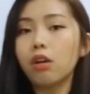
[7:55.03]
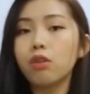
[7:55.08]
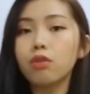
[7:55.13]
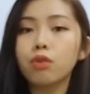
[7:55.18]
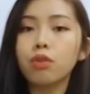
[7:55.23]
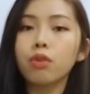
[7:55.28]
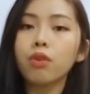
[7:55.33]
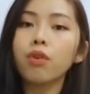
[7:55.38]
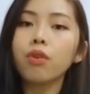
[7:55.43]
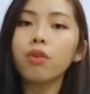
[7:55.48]

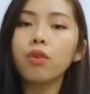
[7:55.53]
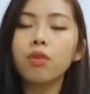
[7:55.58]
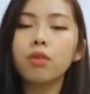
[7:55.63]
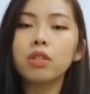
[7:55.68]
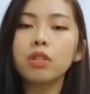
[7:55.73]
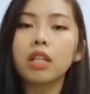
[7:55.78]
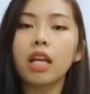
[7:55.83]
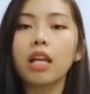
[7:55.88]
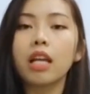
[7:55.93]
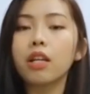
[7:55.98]

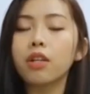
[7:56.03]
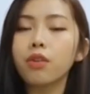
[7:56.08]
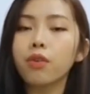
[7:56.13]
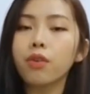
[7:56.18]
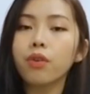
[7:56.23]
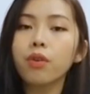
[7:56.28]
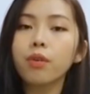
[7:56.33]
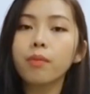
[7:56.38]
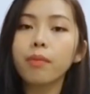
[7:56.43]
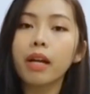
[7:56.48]
alto,
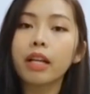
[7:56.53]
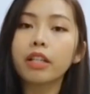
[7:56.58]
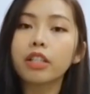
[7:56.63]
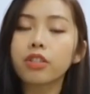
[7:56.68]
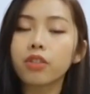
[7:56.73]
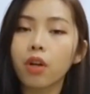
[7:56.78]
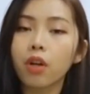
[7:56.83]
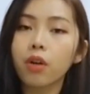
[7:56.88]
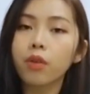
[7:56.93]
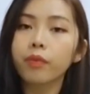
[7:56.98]
tenor,
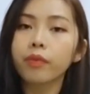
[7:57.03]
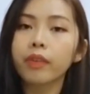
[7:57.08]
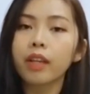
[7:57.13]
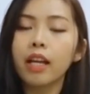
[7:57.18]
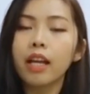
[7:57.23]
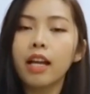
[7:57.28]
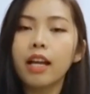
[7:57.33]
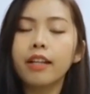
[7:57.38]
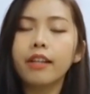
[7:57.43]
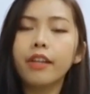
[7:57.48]

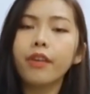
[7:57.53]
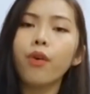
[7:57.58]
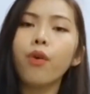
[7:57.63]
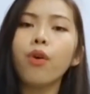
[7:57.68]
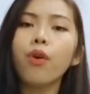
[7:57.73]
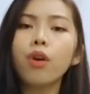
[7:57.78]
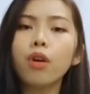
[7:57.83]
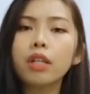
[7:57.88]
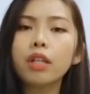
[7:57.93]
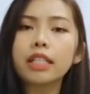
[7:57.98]
baritone,
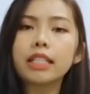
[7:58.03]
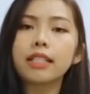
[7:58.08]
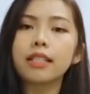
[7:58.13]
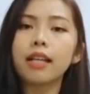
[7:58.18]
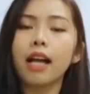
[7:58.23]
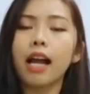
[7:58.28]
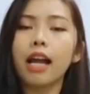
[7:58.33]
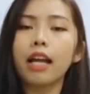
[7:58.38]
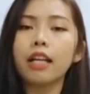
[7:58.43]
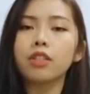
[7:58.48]
they all
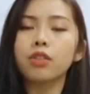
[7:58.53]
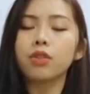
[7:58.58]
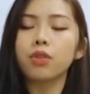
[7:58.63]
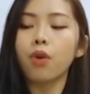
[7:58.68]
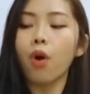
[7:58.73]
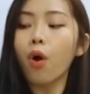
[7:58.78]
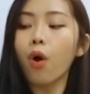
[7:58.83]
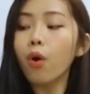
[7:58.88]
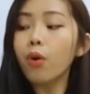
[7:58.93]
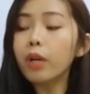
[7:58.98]

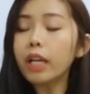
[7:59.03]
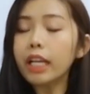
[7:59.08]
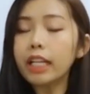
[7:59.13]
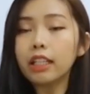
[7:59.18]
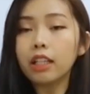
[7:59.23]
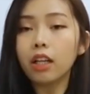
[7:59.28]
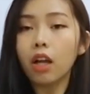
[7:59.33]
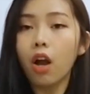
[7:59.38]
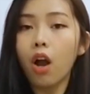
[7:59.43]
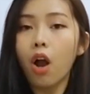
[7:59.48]
designed to
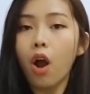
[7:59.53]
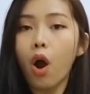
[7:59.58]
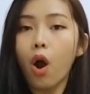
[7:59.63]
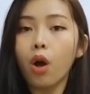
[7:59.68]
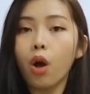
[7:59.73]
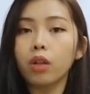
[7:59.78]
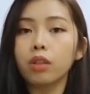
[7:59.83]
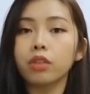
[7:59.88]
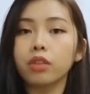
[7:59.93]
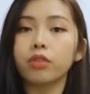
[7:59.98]
hold it
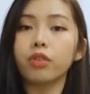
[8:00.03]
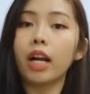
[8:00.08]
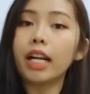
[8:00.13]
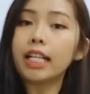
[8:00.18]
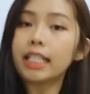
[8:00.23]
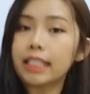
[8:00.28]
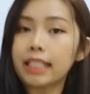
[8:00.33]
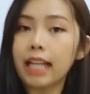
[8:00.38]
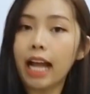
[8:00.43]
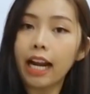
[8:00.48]
on
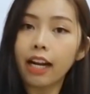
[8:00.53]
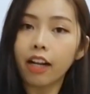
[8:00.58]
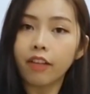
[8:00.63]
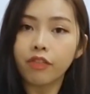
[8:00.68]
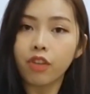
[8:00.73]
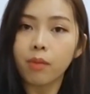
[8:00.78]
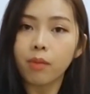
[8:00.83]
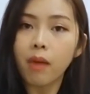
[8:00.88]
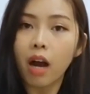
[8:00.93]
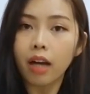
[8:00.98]
the right
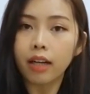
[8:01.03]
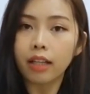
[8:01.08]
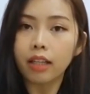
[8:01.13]
side of